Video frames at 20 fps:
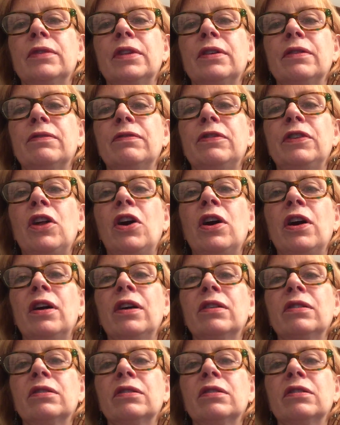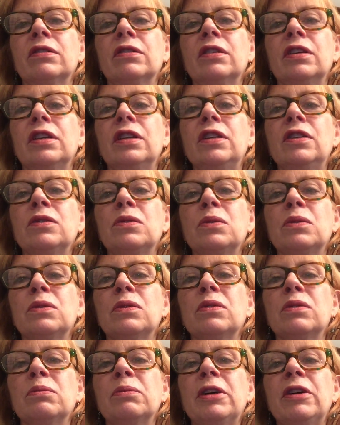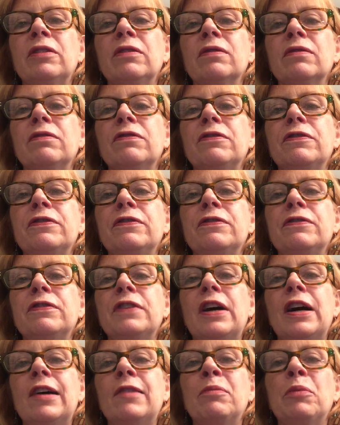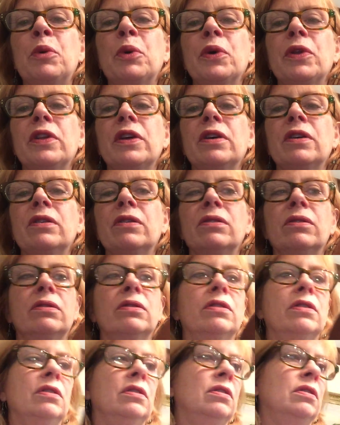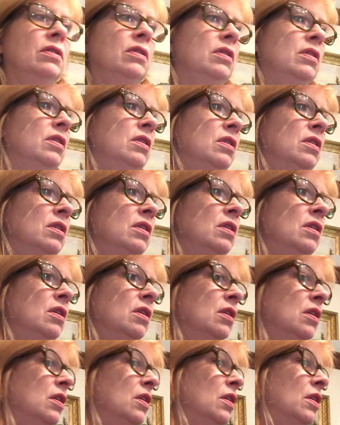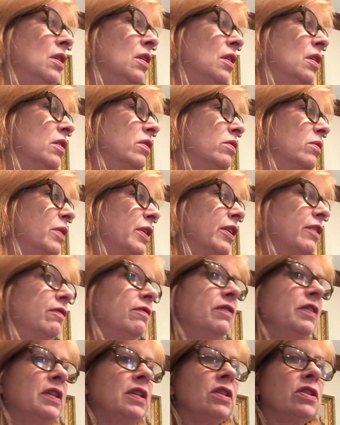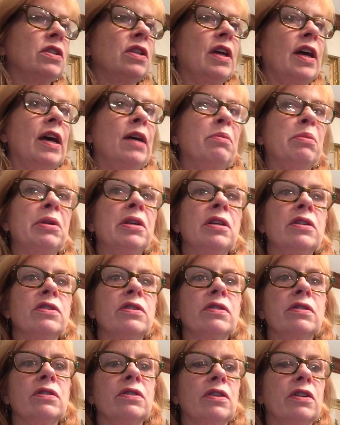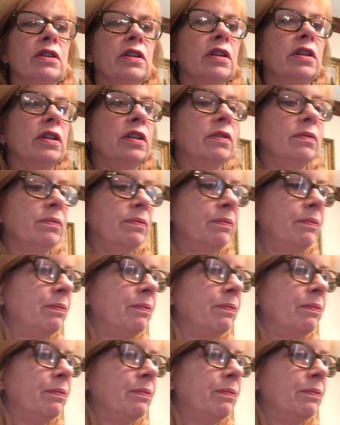the floss. I need to order about 5 more of those so I can finish that. But I just started it,